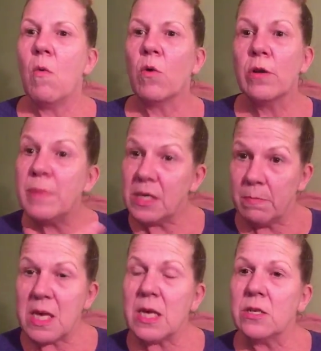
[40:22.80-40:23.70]
could be
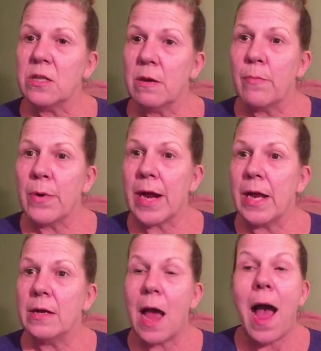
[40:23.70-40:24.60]
demeaning to their
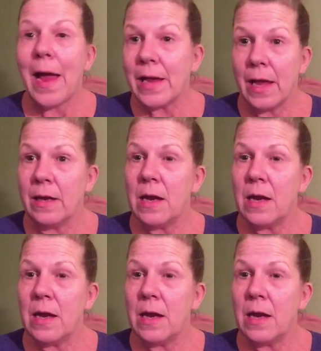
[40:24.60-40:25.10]
brand. I get it.